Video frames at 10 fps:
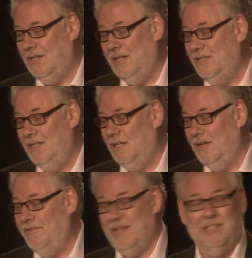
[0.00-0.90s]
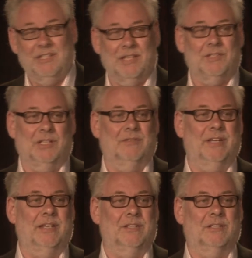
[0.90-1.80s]
I think, a fantastic
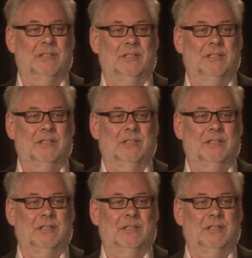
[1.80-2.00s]
event.